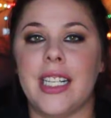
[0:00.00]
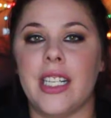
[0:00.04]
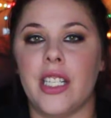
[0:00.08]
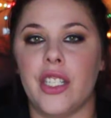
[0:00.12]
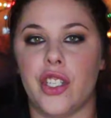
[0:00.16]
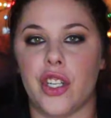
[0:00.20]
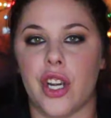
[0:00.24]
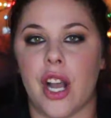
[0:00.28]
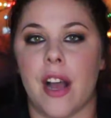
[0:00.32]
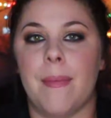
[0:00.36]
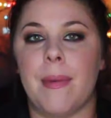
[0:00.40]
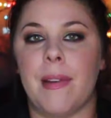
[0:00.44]

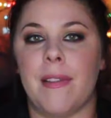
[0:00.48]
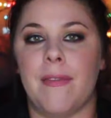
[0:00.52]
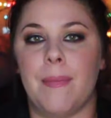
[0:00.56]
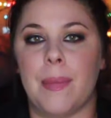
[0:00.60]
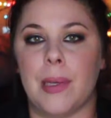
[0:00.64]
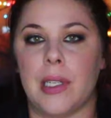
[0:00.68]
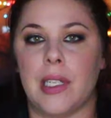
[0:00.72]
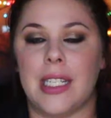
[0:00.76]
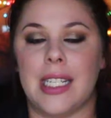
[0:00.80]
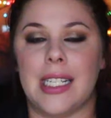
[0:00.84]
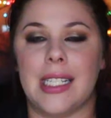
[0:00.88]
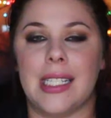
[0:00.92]
good job of
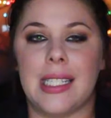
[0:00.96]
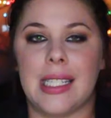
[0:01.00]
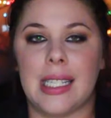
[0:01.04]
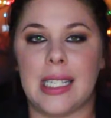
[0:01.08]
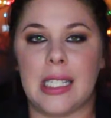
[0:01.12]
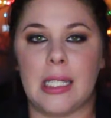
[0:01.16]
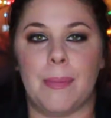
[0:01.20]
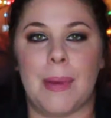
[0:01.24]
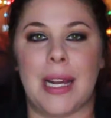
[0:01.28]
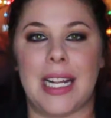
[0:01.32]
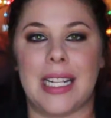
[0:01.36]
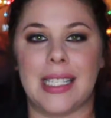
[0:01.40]
building
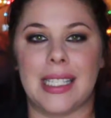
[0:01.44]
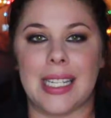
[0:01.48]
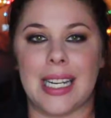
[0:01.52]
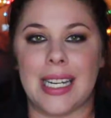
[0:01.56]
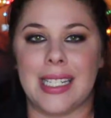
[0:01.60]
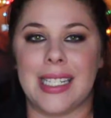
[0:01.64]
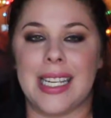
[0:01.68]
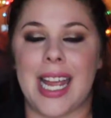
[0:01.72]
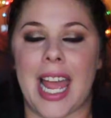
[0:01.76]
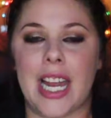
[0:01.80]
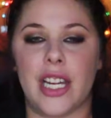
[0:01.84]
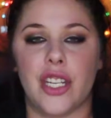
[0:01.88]
suspense
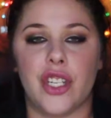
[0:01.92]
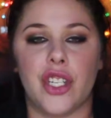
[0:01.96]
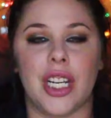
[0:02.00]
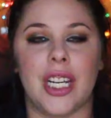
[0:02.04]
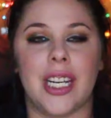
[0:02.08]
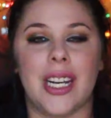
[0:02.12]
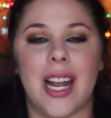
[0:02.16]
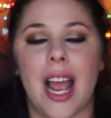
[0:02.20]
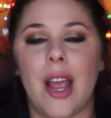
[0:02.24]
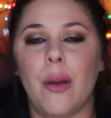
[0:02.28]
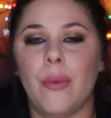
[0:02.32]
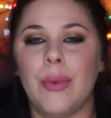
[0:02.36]
and
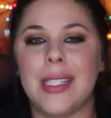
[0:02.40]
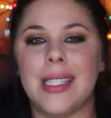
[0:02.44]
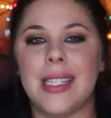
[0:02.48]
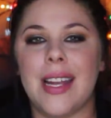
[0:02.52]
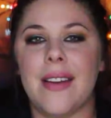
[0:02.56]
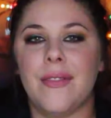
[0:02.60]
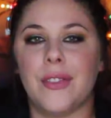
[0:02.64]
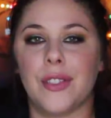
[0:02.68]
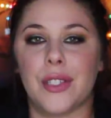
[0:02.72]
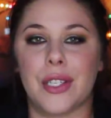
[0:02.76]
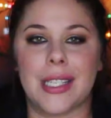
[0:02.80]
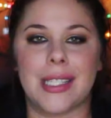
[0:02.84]
tension. I was
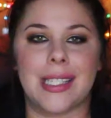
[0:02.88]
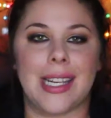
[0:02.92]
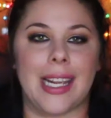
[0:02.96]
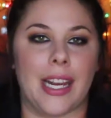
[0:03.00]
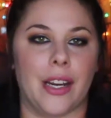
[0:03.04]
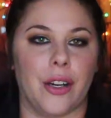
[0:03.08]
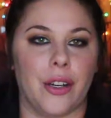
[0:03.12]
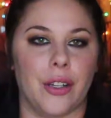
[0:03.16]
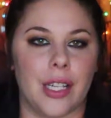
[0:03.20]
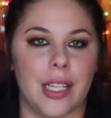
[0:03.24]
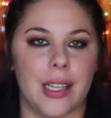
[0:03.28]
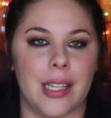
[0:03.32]
never
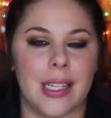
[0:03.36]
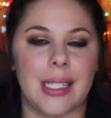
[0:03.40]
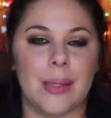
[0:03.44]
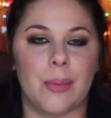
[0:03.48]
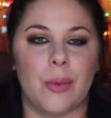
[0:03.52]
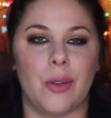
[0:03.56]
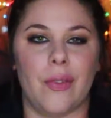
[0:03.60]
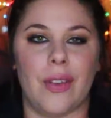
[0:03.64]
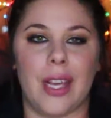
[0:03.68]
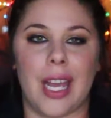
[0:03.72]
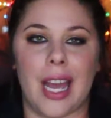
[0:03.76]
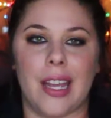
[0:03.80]
scared in this
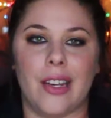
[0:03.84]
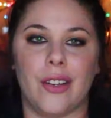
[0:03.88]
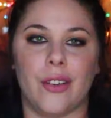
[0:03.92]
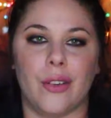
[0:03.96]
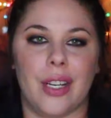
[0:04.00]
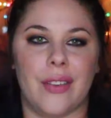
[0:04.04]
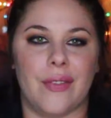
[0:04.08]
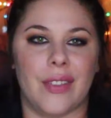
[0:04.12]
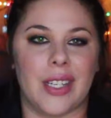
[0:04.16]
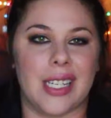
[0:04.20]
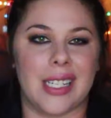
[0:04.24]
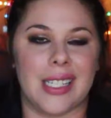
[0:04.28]
movie. I
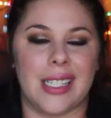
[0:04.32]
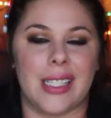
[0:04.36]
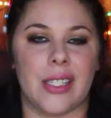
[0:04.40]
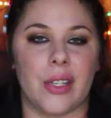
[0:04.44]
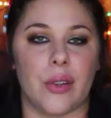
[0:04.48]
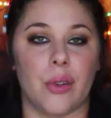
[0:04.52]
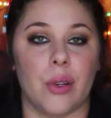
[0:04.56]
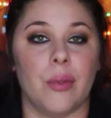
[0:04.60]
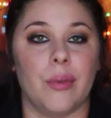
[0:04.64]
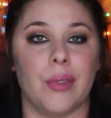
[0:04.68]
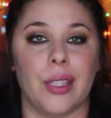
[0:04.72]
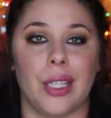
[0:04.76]
don't even
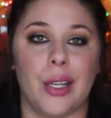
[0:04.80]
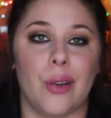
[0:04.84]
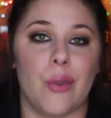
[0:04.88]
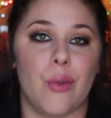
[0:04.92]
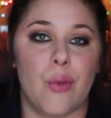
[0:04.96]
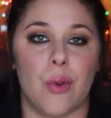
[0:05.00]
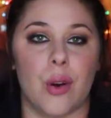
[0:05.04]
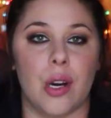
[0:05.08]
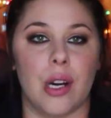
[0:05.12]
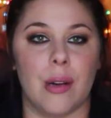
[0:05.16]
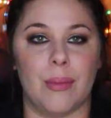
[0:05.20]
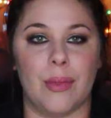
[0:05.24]
consider it really a
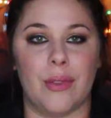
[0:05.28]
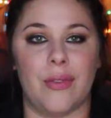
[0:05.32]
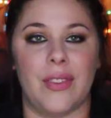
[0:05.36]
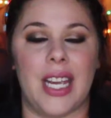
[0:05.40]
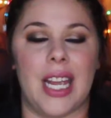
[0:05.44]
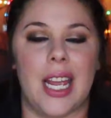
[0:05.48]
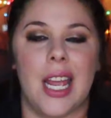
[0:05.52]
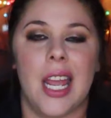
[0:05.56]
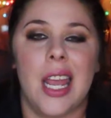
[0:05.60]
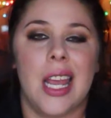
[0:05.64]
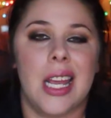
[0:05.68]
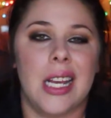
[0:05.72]
horror
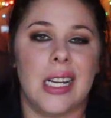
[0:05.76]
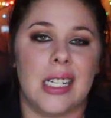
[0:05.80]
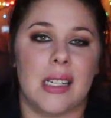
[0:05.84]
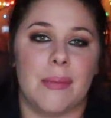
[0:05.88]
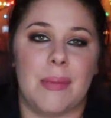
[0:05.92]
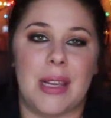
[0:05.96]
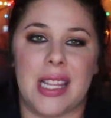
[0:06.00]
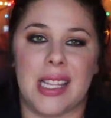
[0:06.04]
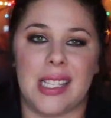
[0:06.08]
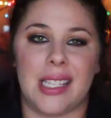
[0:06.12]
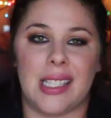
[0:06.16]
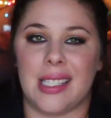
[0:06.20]
movie. To
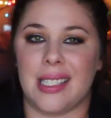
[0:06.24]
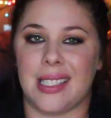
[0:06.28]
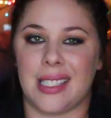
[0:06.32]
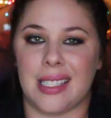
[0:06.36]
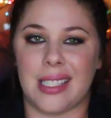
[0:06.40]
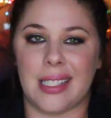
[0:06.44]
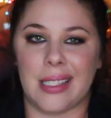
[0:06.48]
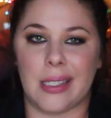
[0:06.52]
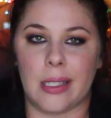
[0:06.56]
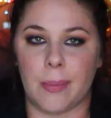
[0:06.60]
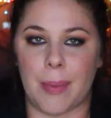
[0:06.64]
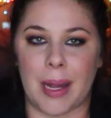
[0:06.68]
me, this is a
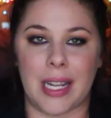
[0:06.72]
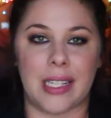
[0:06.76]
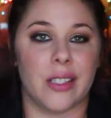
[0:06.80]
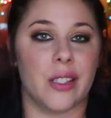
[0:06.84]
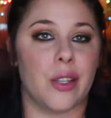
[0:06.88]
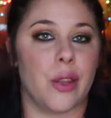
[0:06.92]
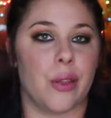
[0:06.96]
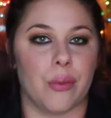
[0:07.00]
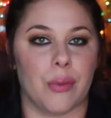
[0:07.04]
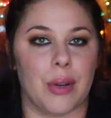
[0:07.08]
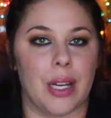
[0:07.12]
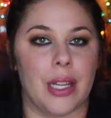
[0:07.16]

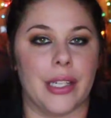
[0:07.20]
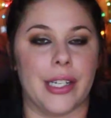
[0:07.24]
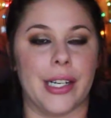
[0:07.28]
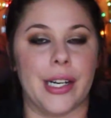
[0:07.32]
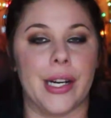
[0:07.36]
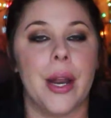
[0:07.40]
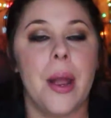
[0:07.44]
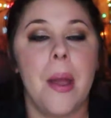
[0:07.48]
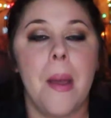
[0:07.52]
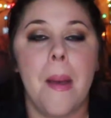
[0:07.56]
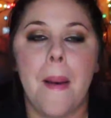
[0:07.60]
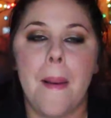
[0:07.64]
suspense
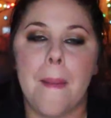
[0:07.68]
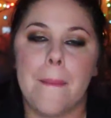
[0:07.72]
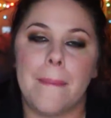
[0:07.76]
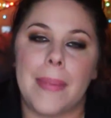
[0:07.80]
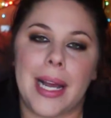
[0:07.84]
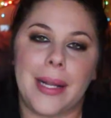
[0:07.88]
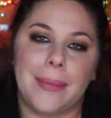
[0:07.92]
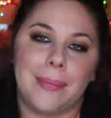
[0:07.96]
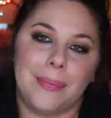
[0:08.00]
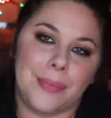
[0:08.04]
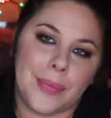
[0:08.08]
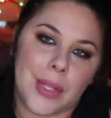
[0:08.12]
thriller,
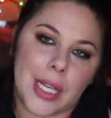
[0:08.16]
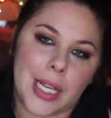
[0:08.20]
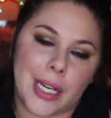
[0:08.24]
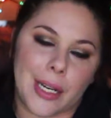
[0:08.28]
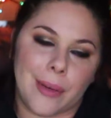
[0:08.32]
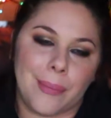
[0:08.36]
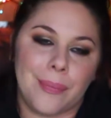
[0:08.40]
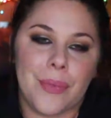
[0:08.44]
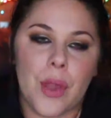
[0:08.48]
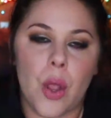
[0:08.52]
but you know,